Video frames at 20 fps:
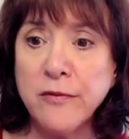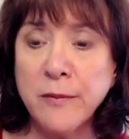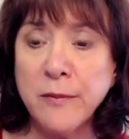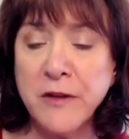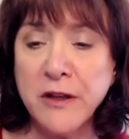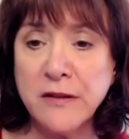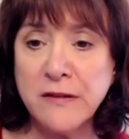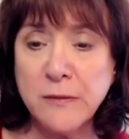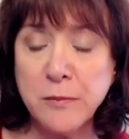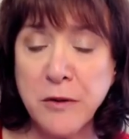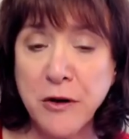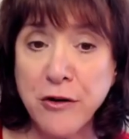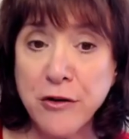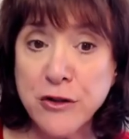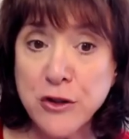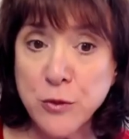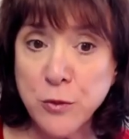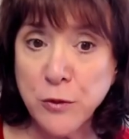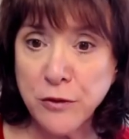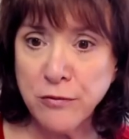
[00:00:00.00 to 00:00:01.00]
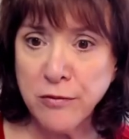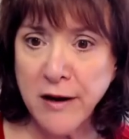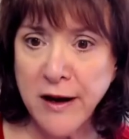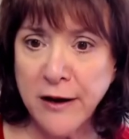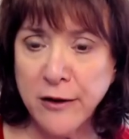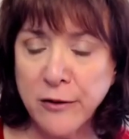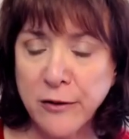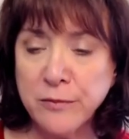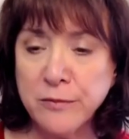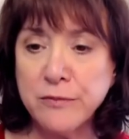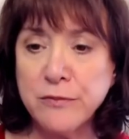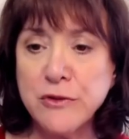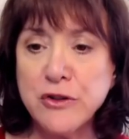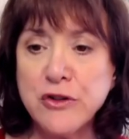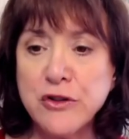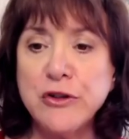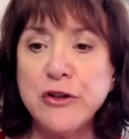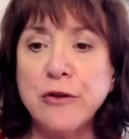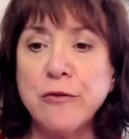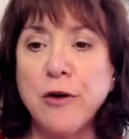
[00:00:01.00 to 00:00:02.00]
from the spiritual realm
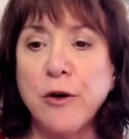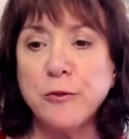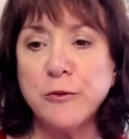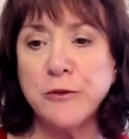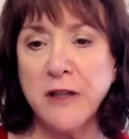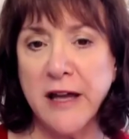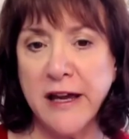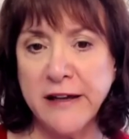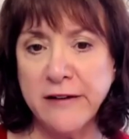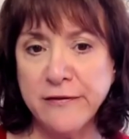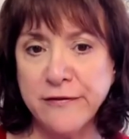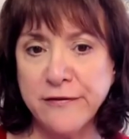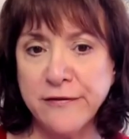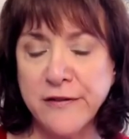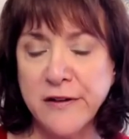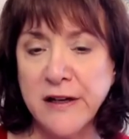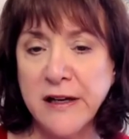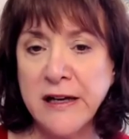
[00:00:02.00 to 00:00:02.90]
to your own life.